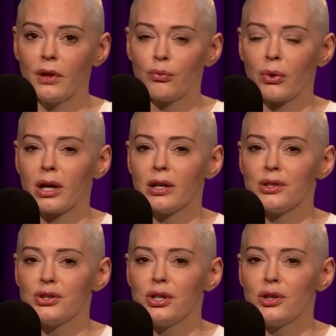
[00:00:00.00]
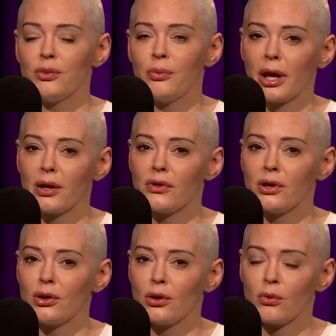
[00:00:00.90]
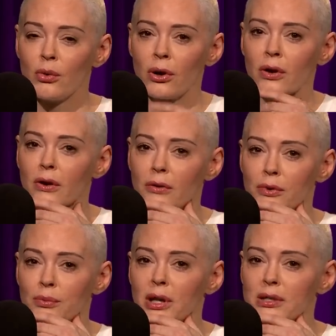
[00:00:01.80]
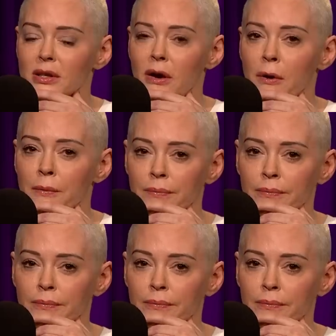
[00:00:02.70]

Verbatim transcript: when I got the GQ Man of the Year award a few months ago,